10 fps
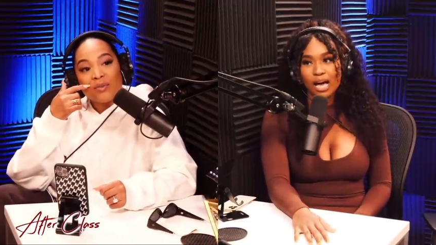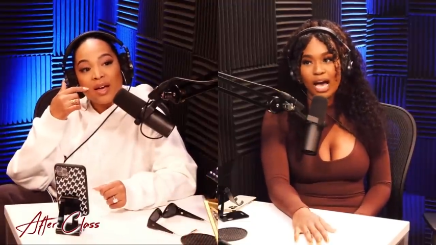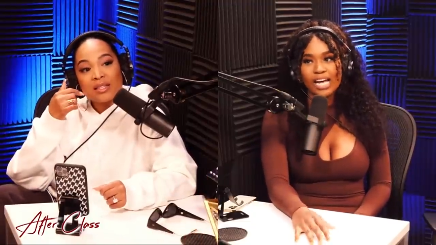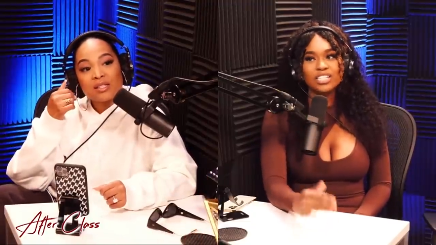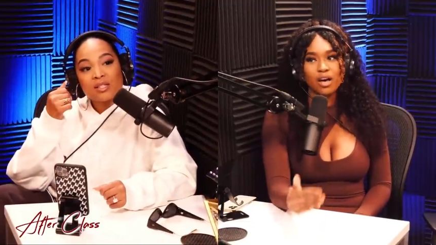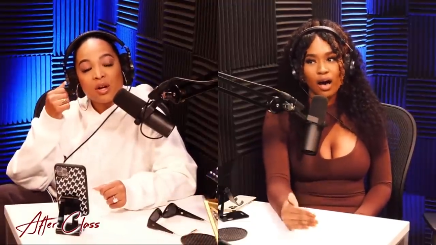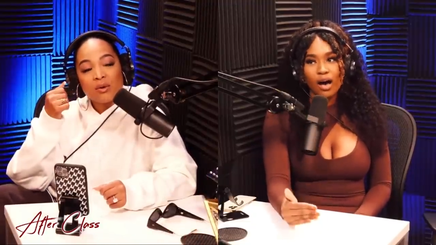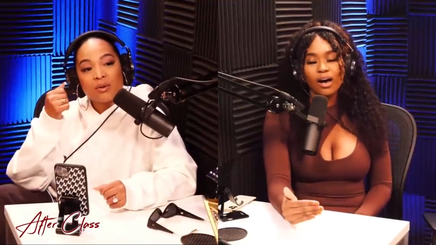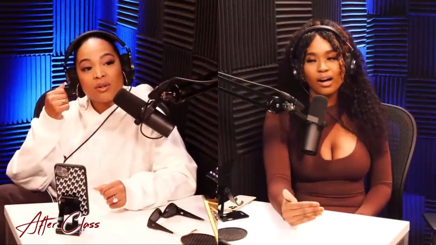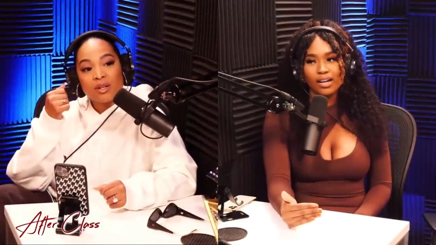Speaker 1: done. Yeah, it's so
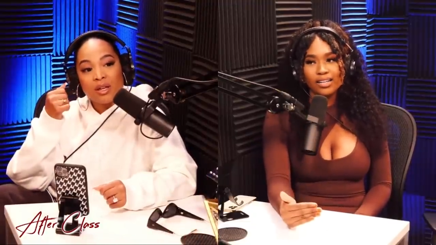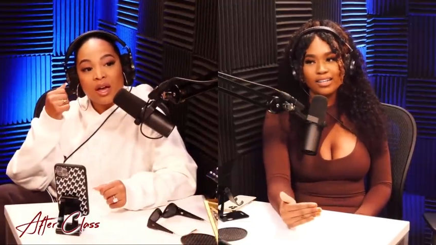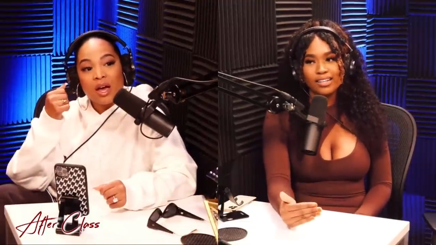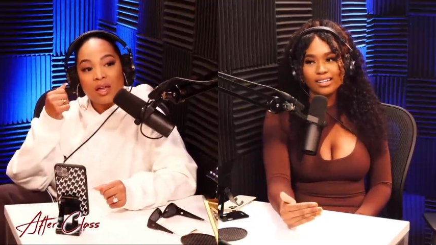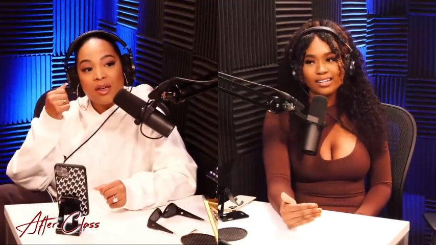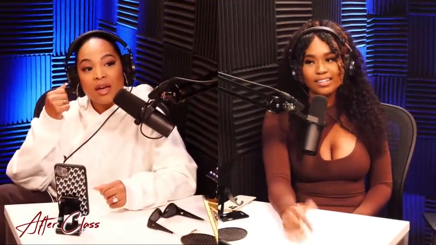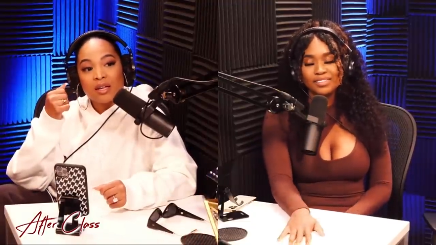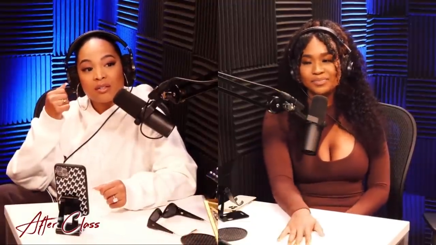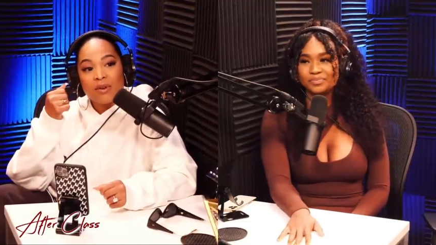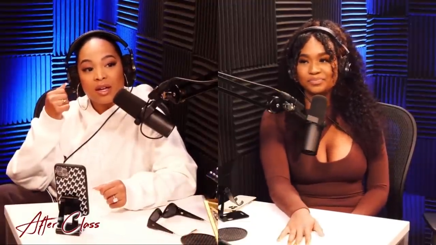hard. Yeah, that
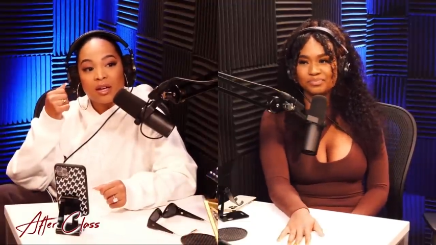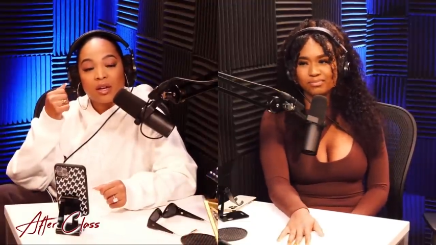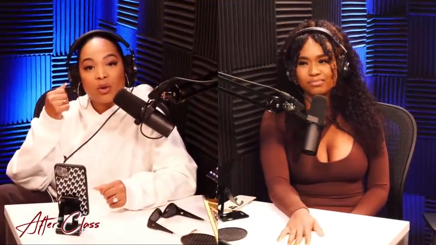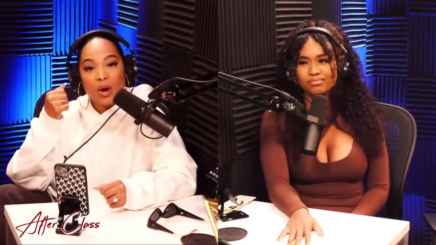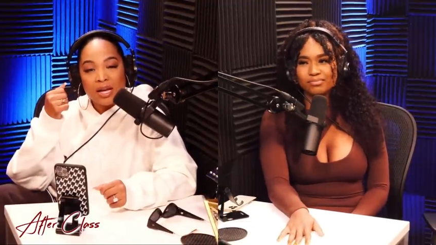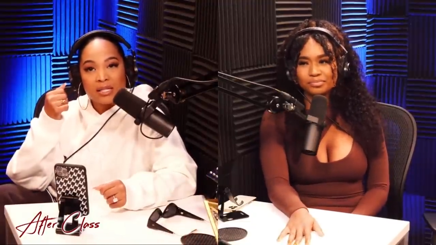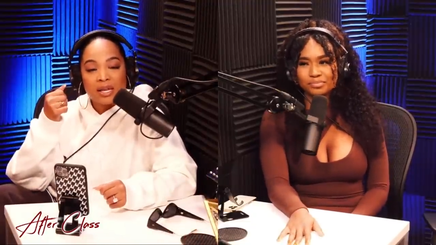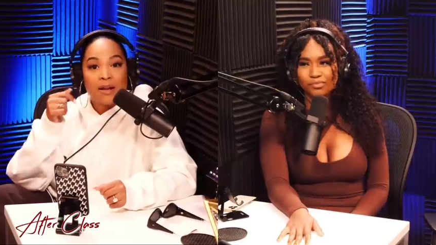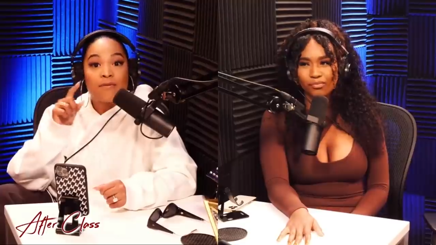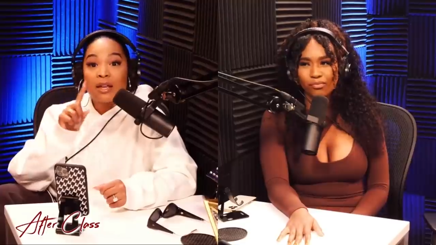is fucking crazy.
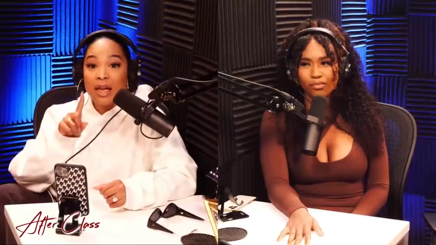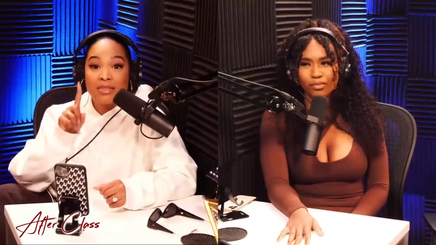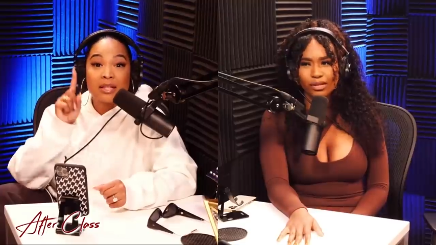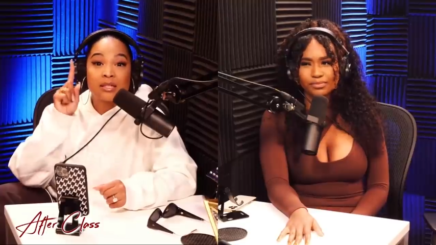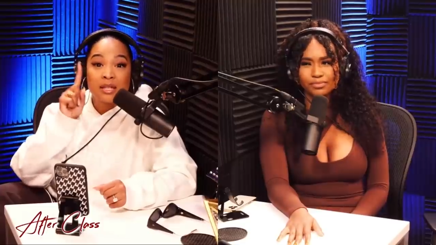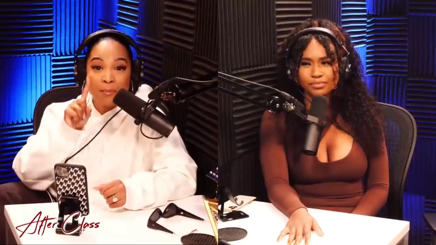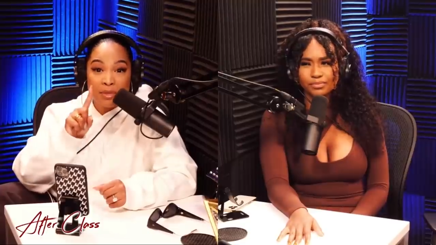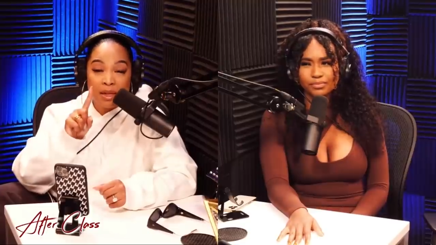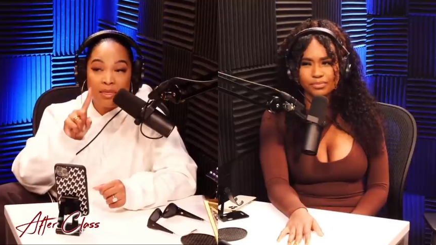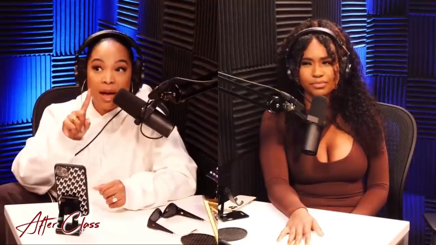And I feel like that's
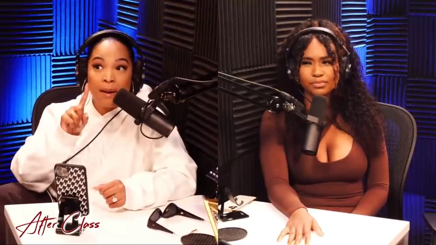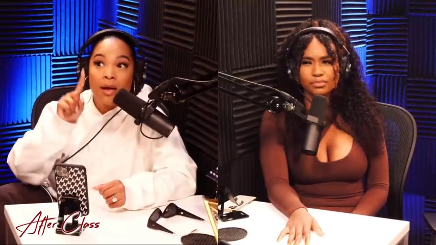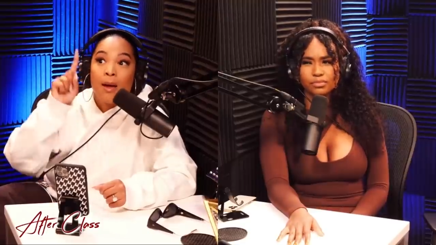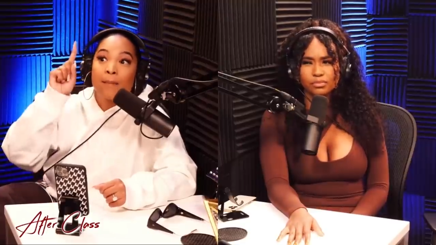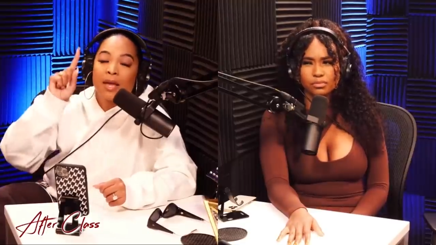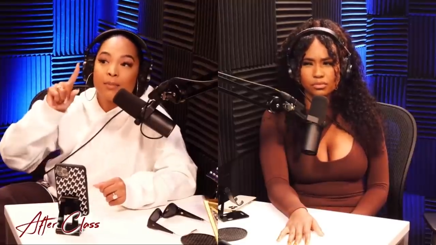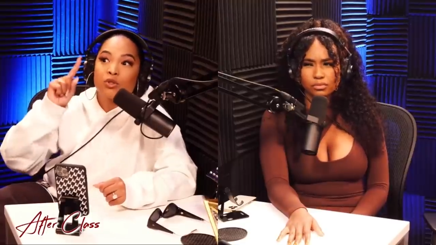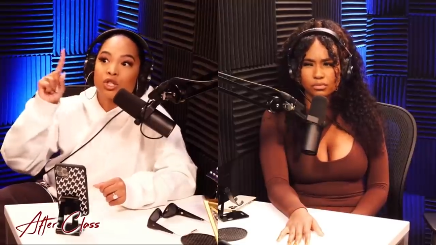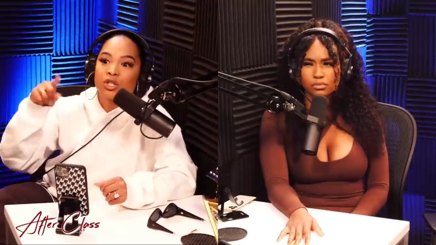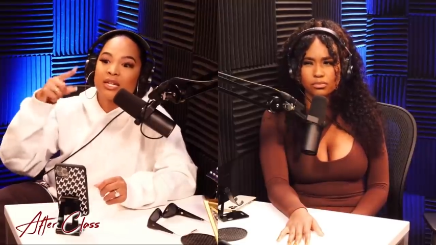something that
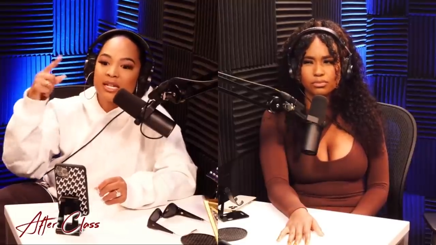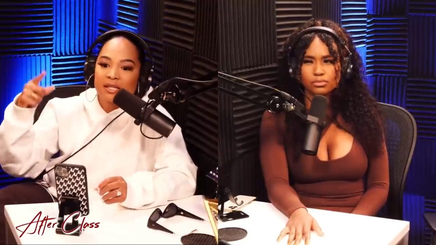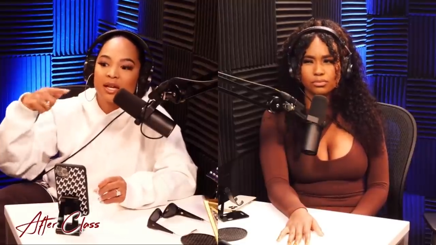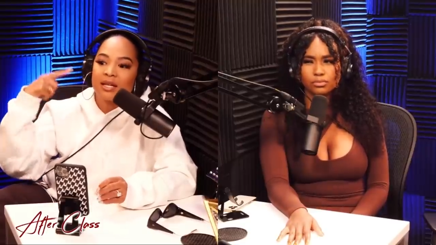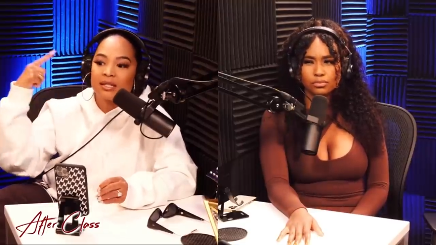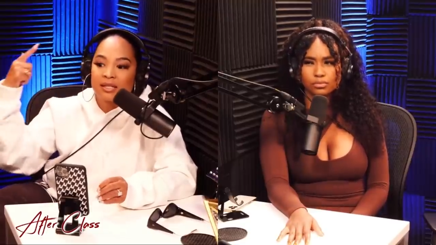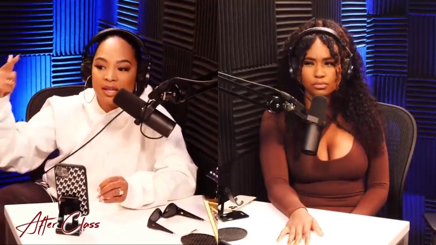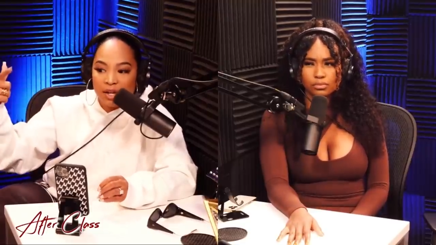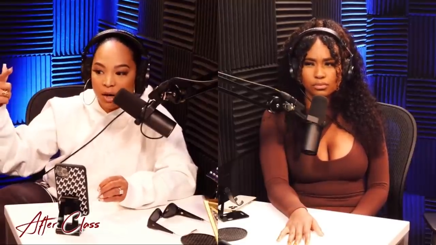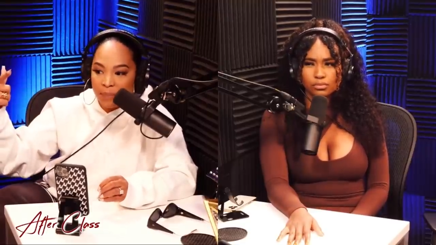people just need to
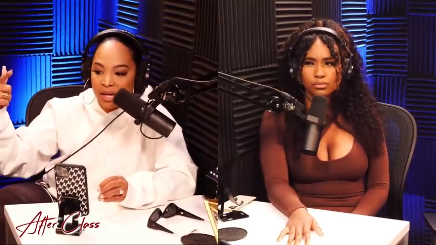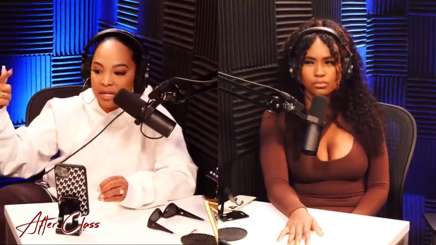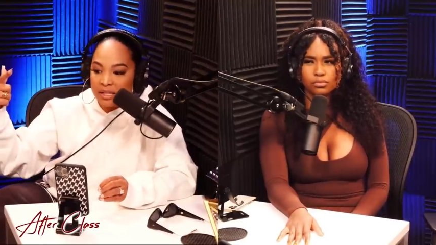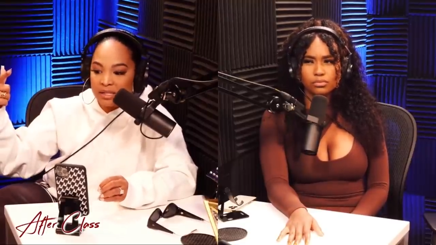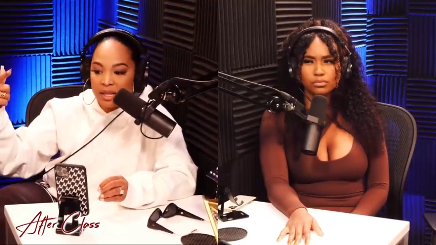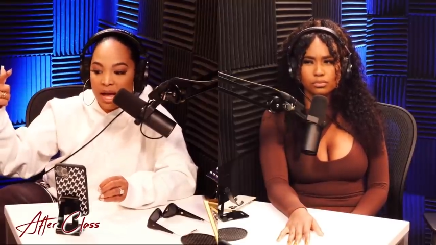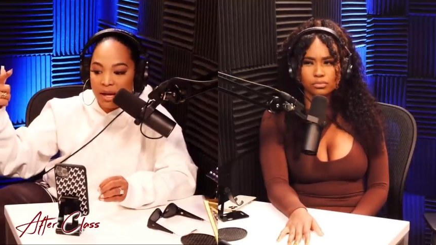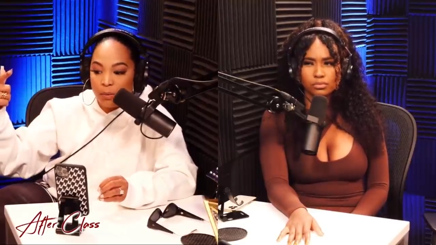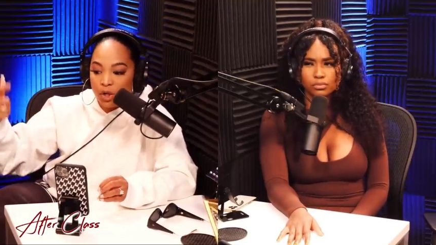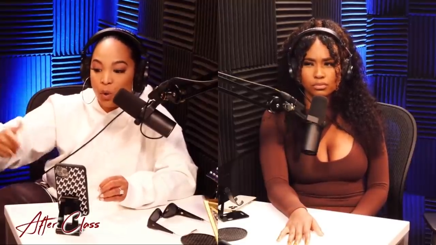consider, because it's
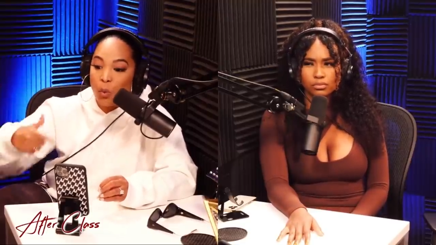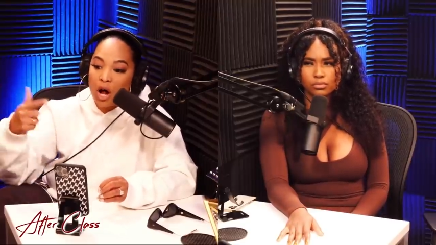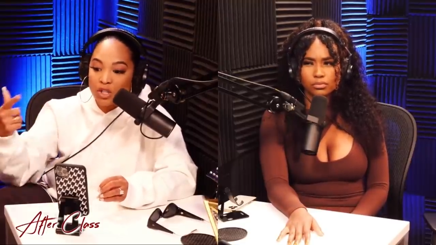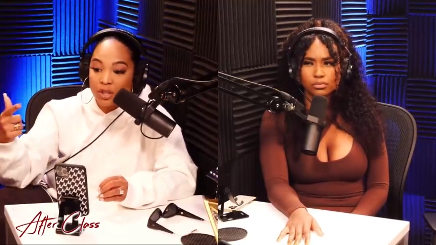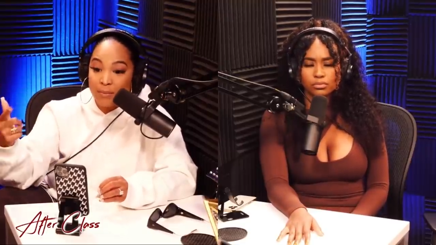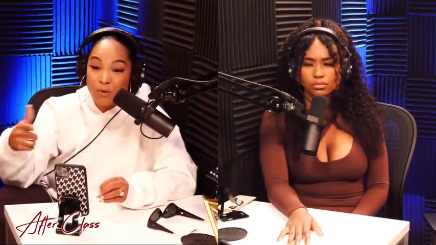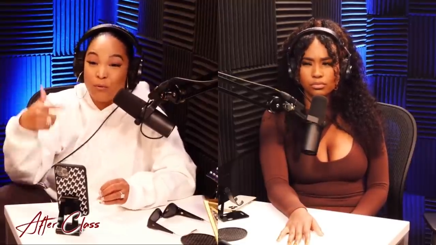like when you're watching them, you